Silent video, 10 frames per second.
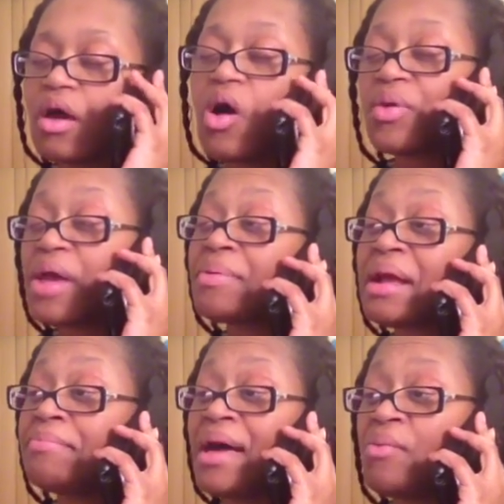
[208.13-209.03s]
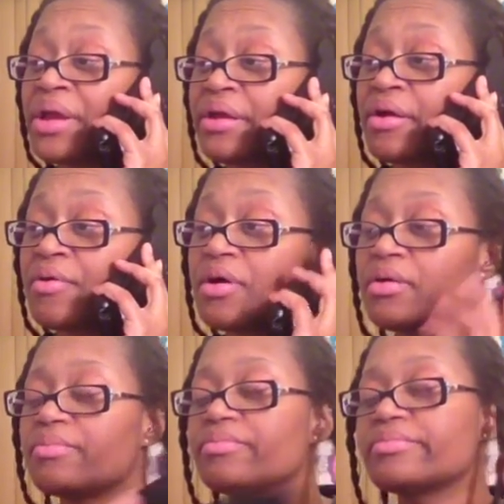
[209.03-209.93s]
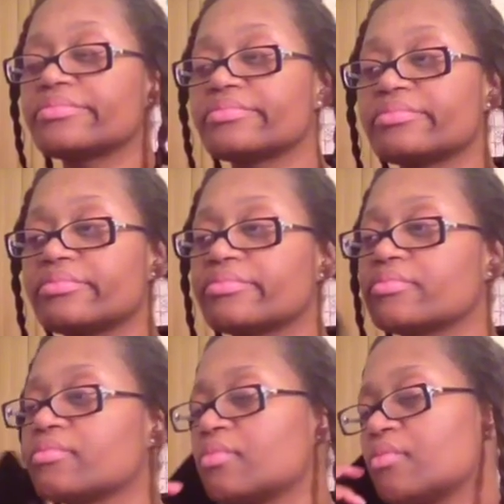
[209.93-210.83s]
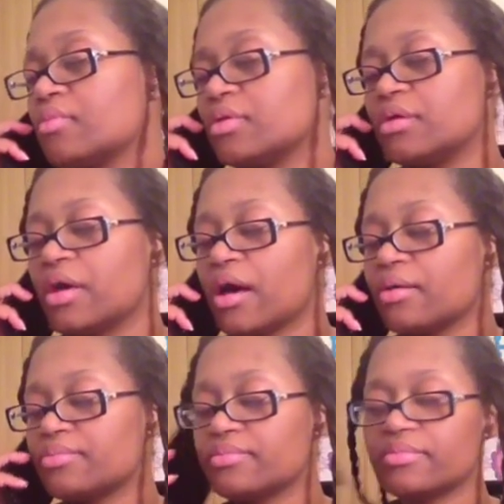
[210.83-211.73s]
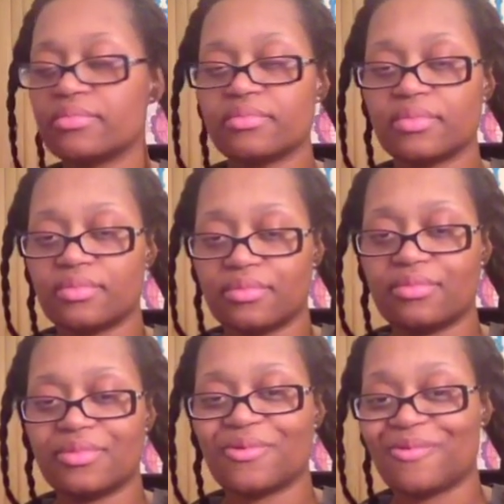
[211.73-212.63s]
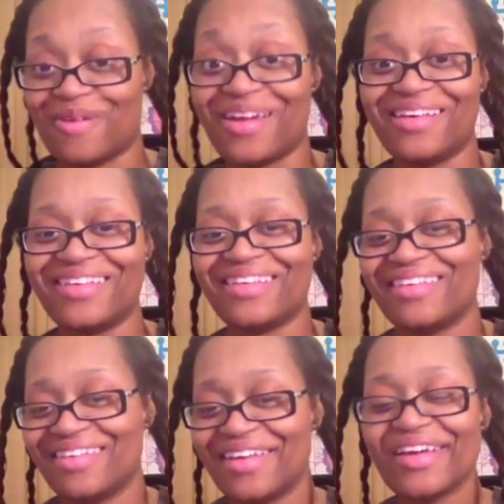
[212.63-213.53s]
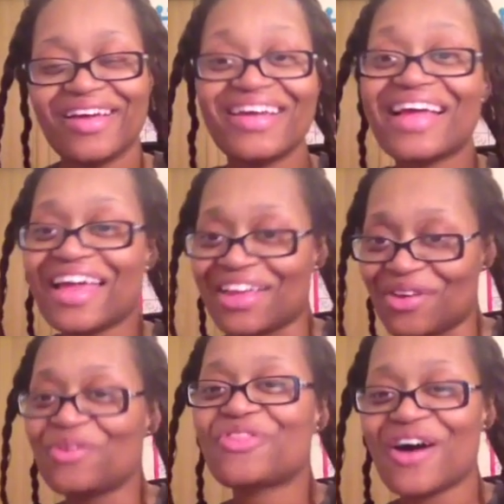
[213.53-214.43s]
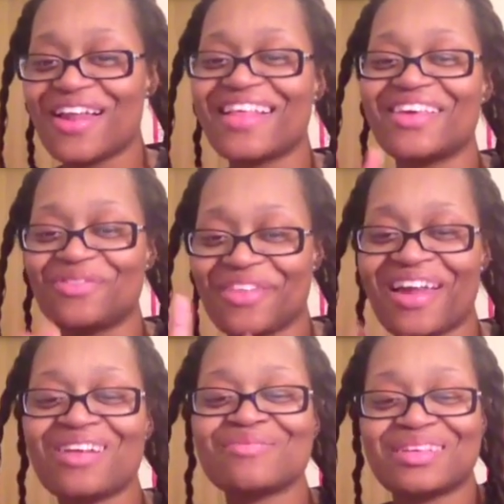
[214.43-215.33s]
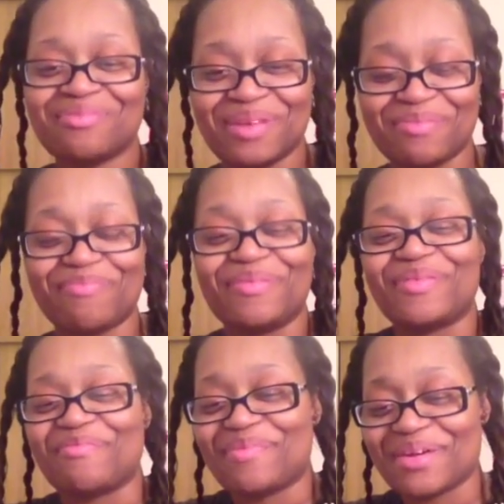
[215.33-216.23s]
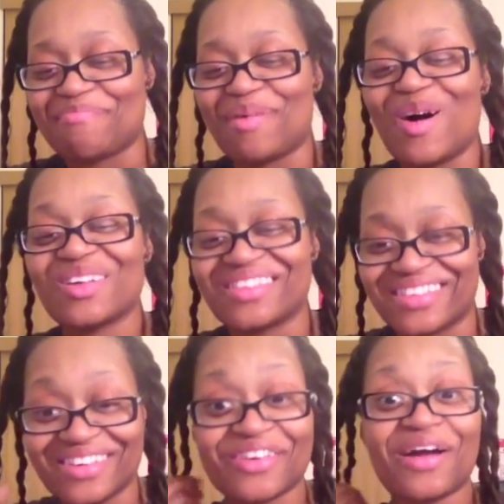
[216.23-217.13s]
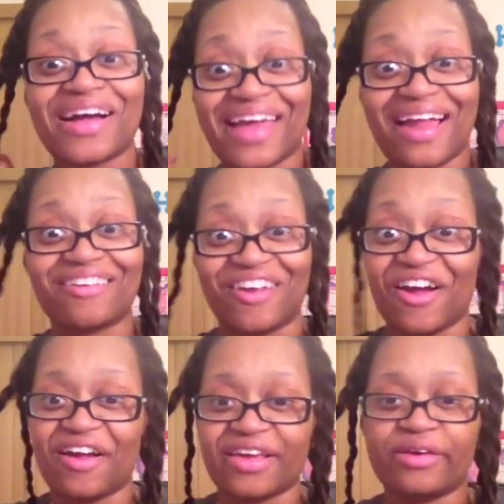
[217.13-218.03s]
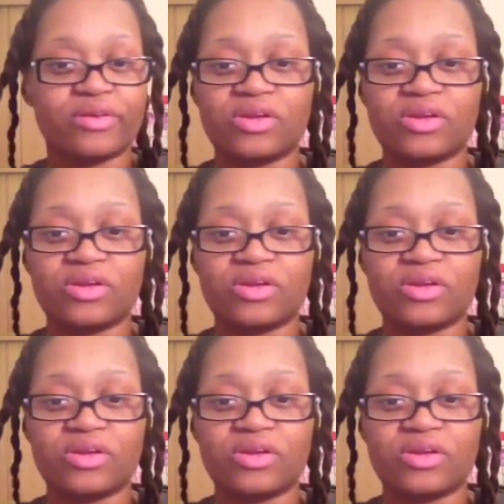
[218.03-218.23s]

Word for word: Okay, but I'm not waking her up. Yup. Right? You thought you thought I was about to be the big boss until you I got out the car and killed you.